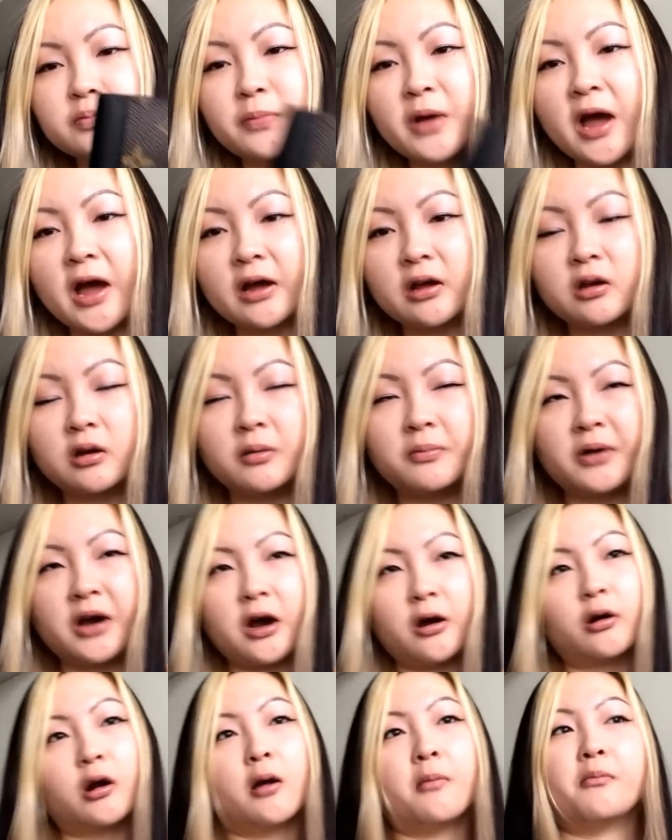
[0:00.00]
back
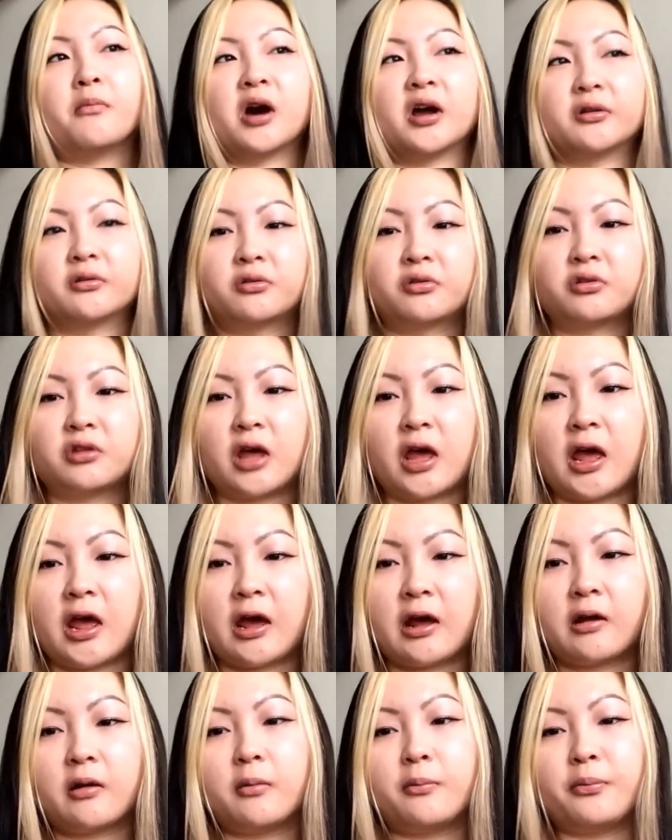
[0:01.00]
about a month
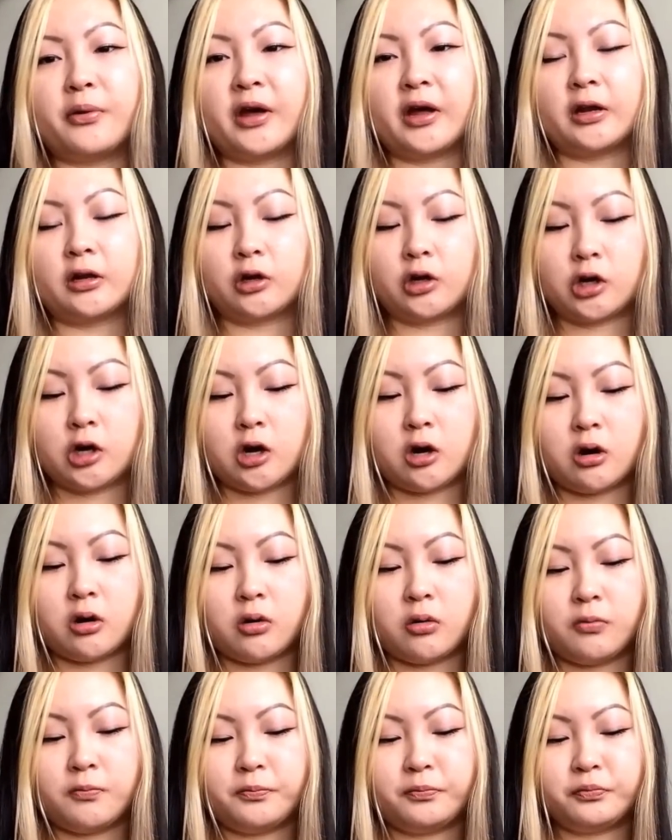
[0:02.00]
and a bit
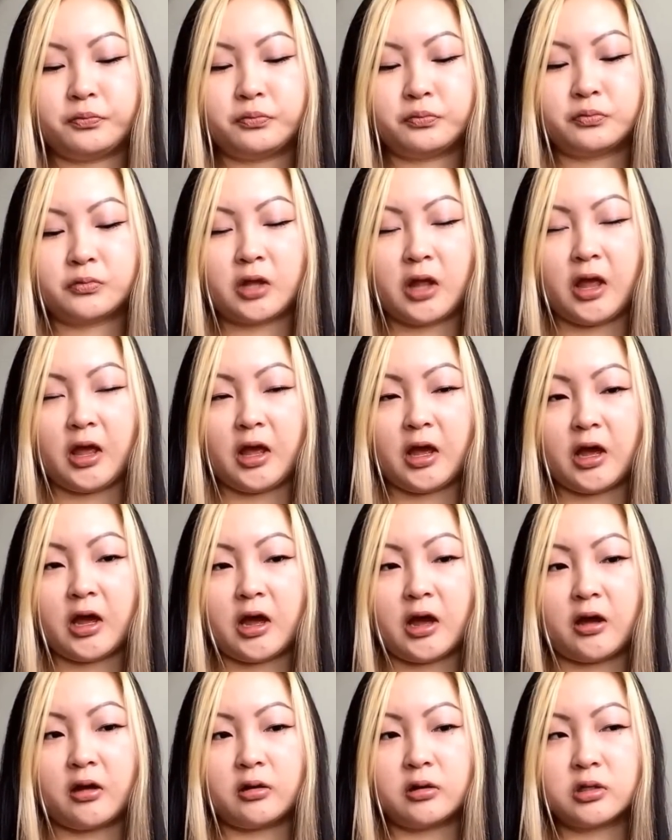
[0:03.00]
ago
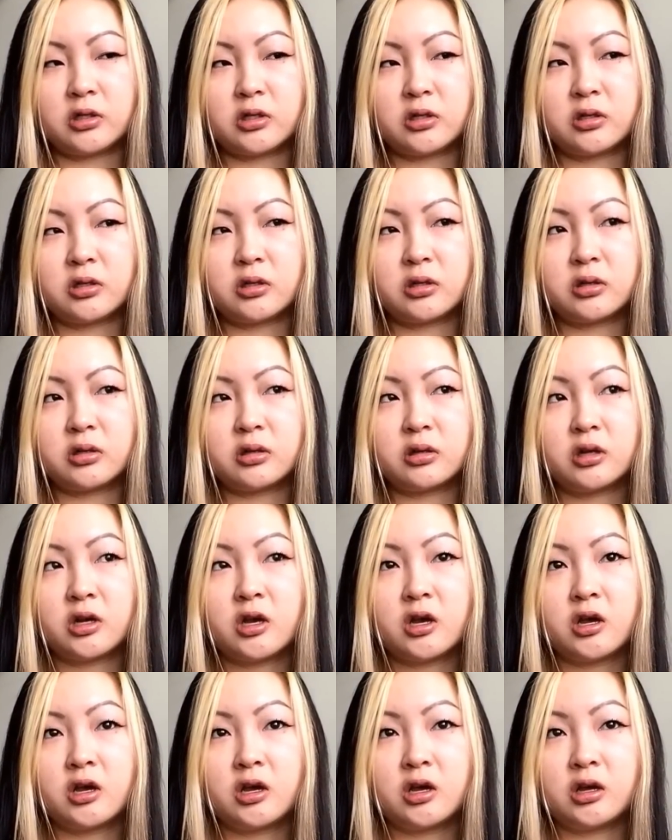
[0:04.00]
and
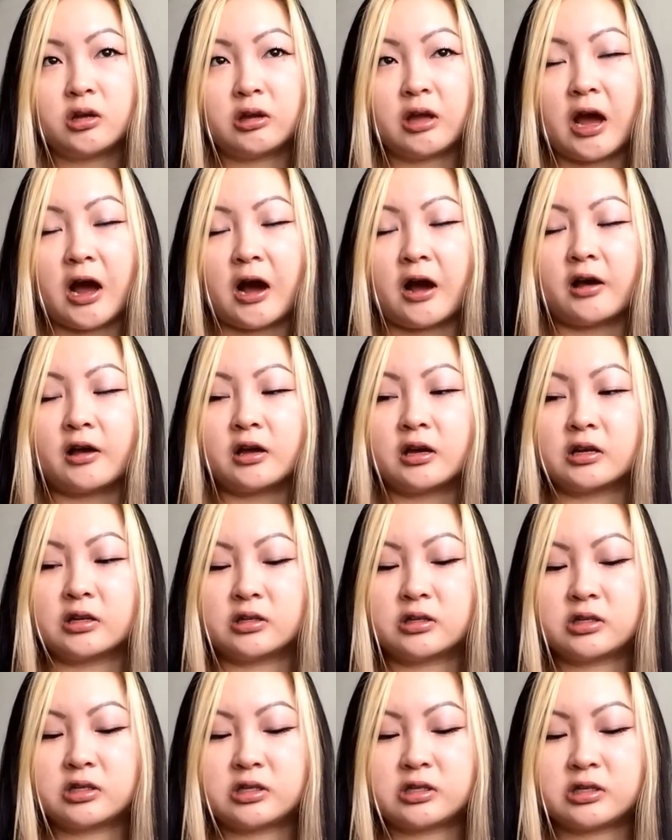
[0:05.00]
yeah,
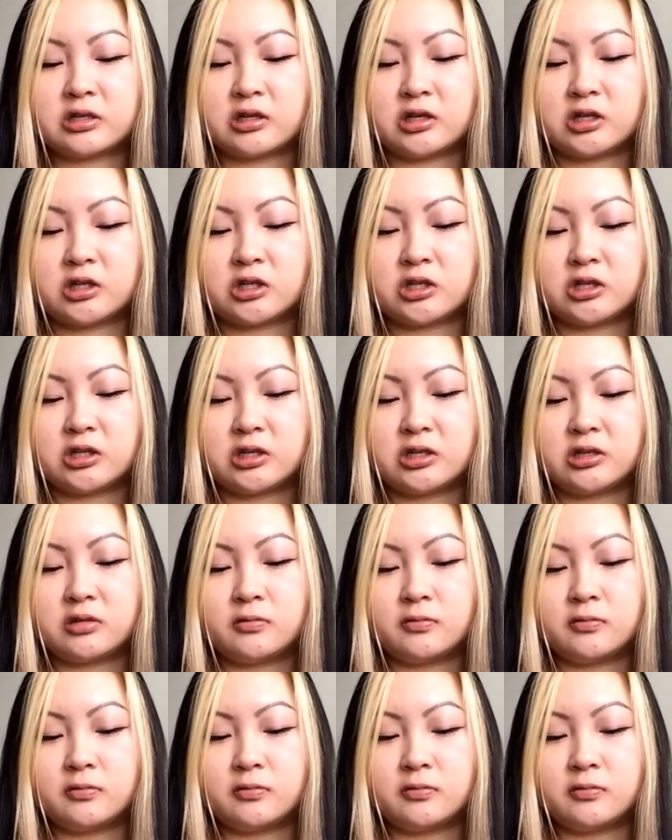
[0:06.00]
it, it, it